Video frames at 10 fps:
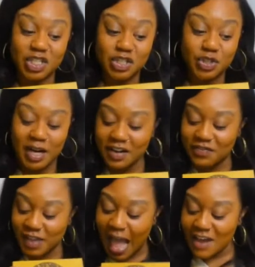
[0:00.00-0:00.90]
the tree
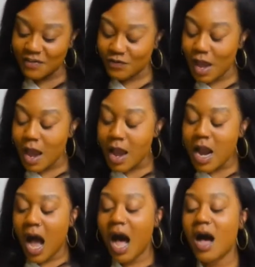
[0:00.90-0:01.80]
of life.
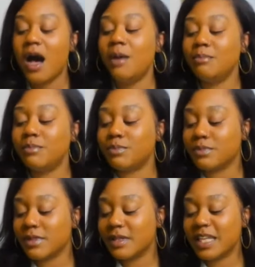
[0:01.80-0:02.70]

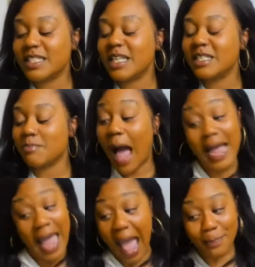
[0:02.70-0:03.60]
This is my
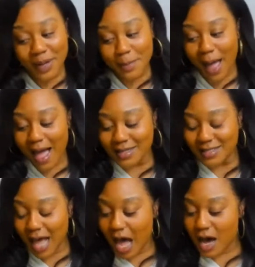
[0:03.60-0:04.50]
happy box,